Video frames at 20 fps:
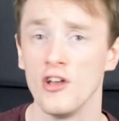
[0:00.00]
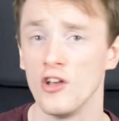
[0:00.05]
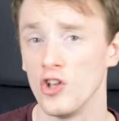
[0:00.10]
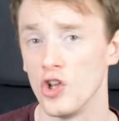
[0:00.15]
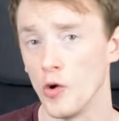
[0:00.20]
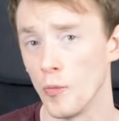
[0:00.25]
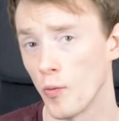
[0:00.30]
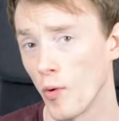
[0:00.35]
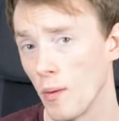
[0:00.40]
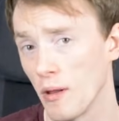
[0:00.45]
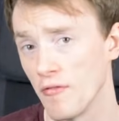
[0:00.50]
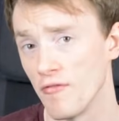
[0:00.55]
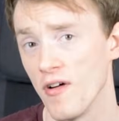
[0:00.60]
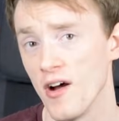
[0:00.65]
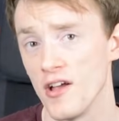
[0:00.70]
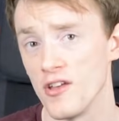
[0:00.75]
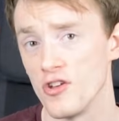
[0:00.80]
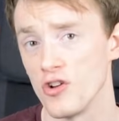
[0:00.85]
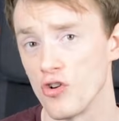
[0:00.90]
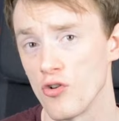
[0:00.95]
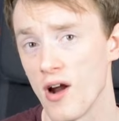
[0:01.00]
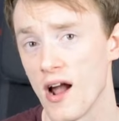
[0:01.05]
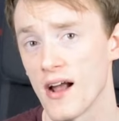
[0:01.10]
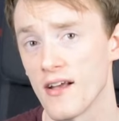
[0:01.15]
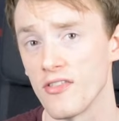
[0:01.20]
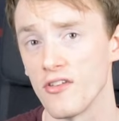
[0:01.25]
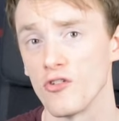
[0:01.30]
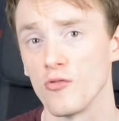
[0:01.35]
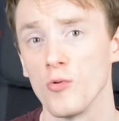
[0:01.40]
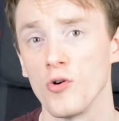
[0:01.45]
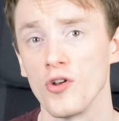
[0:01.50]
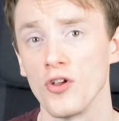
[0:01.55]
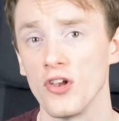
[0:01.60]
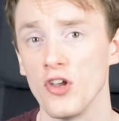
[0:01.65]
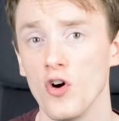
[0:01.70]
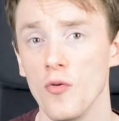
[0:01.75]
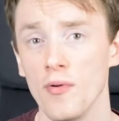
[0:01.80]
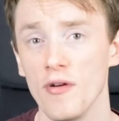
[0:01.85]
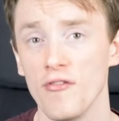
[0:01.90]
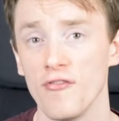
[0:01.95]
You'll probably find you crack this one a
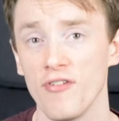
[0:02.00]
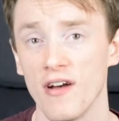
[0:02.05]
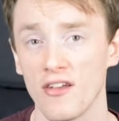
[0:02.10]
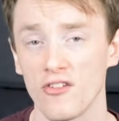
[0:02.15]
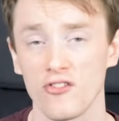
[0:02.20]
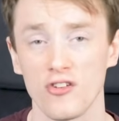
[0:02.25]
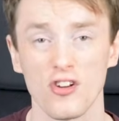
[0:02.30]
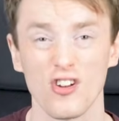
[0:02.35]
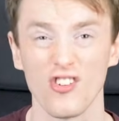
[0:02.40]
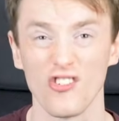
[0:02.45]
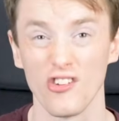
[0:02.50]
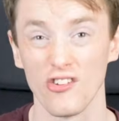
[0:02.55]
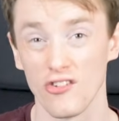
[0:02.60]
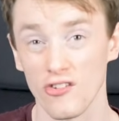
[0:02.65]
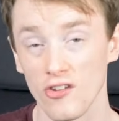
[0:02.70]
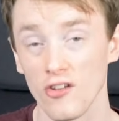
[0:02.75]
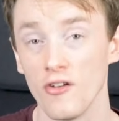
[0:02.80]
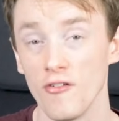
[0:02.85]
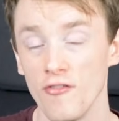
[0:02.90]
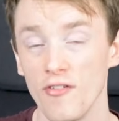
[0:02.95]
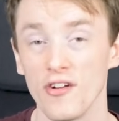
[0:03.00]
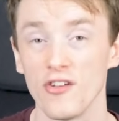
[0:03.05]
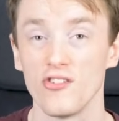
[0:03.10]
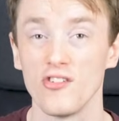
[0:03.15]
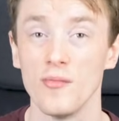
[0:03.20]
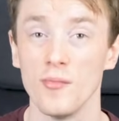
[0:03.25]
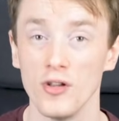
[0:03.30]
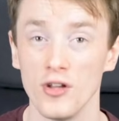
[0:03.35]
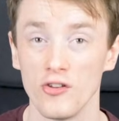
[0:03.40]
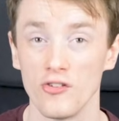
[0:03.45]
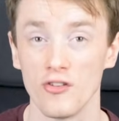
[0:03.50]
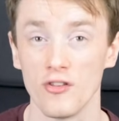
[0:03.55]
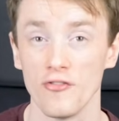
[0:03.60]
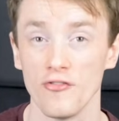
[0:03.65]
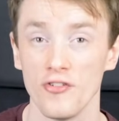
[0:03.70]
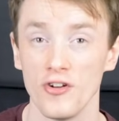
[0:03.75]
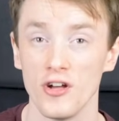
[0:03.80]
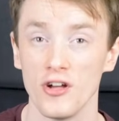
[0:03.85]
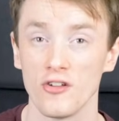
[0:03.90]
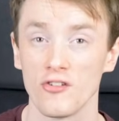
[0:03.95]
little bit faster because it's very similar to the
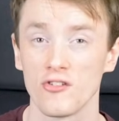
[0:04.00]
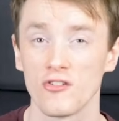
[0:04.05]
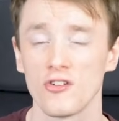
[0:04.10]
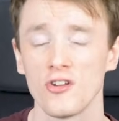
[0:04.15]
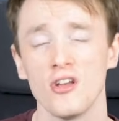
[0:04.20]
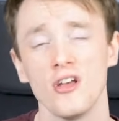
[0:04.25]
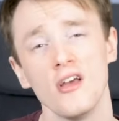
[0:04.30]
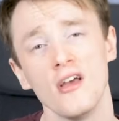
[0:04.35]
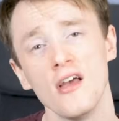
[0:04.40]
first.